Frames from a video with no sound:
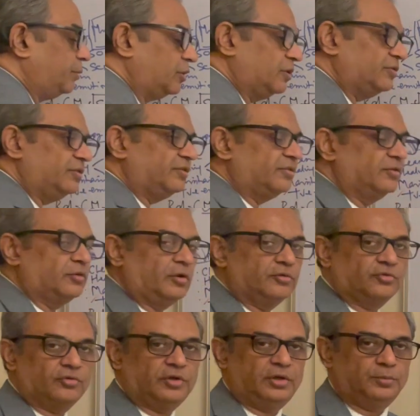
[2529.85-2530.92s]
because this is
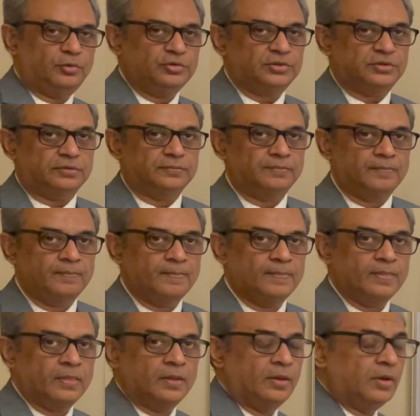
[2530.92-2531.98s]
also an emotion.
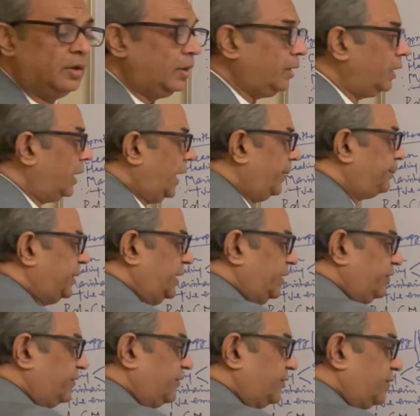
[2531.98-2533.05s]

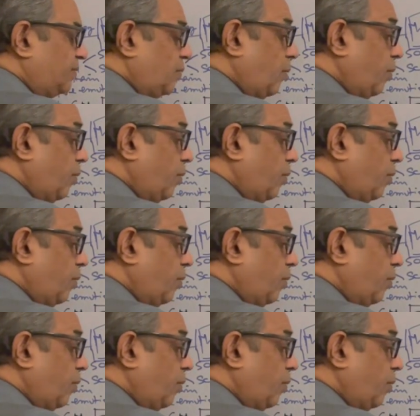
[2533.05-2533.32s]
Happiness,